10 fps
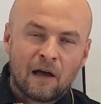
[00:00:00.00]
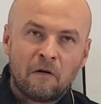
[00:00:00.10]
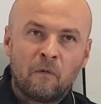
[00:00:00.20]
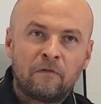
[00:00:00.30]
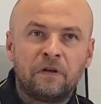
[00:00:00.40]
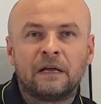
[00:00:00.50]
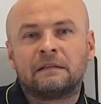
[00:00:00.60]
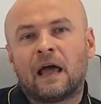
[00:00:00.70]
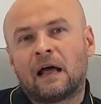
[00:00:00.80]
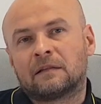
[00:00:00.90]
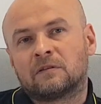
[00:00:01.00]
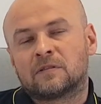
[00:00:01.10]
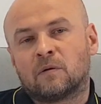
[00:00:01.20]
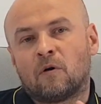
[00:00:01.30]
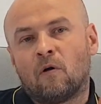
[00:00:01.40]
We think that
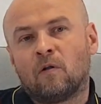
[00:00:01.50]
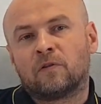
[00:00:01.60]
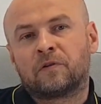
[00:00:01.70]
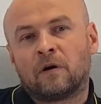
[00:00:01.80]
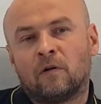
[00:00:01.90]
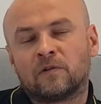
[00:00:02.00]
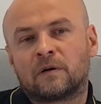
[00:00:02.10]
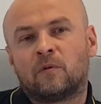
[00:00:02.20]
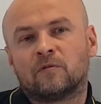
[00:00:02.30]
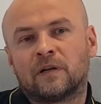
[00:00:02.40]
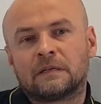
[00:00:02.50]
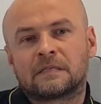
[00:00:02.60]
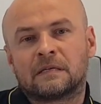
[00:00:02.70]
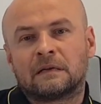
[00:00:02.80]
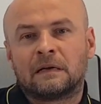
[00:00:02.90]
some older
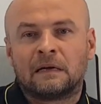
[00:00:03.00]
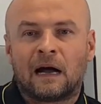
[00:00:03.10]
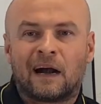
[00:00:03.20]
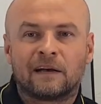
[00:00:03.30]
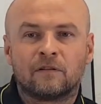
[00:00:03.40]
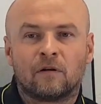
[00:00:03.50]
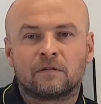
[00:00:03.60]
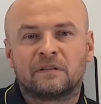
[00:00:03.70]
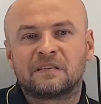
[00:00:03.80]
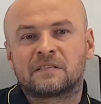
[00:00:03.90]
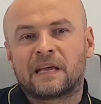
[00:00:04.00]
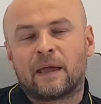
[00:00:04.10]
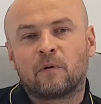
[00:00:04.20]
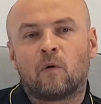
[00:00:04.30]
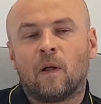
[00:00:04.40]
models are not the
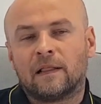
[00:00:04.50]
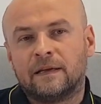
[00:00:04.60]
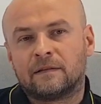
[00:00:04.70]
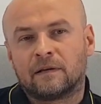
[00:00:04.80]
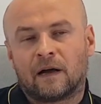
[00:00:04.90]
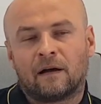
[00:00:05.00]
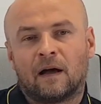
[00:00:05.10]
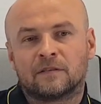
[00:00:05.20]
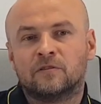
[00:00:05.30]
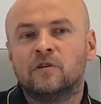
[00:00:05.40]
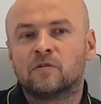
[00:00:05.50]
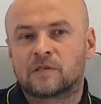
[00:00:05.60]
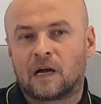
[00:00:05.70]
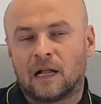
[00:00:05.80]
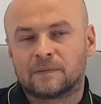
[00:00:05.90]
same quality as new
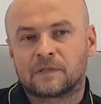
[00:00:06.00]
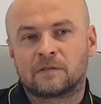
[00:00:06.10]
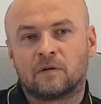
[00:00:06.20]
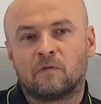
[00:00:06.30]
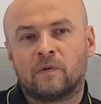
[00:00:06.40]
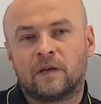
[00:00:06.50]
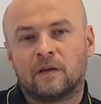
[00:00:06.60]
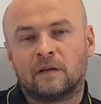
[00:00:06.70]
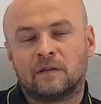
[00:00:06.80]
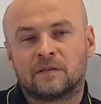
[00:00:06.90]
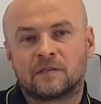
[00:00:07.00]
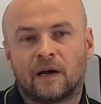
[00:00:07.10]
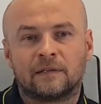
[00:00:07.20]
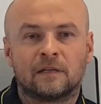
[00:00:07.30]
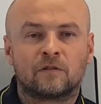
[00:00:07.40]
sculpts, so we
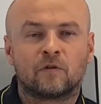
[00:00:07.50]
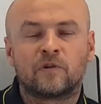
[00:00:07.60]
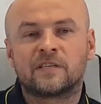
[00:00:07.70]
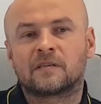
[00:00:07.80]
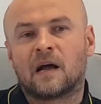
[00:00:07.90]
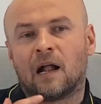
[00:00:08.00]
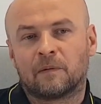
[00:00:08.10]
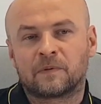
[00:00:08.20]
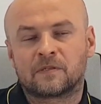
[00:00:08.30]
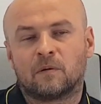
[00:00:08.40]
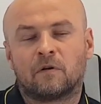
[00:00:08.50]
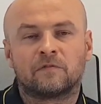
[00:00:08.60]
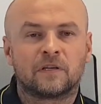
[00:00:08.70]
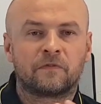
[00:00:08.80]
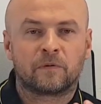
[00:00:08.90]
decided to resculpt some
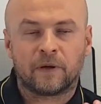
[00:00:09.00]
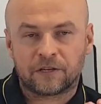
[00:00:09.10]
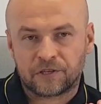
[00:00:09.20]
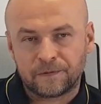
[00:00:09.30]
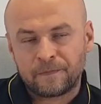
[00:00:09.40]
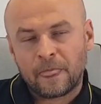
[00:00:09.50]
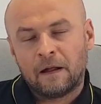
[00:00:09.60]
of the formation.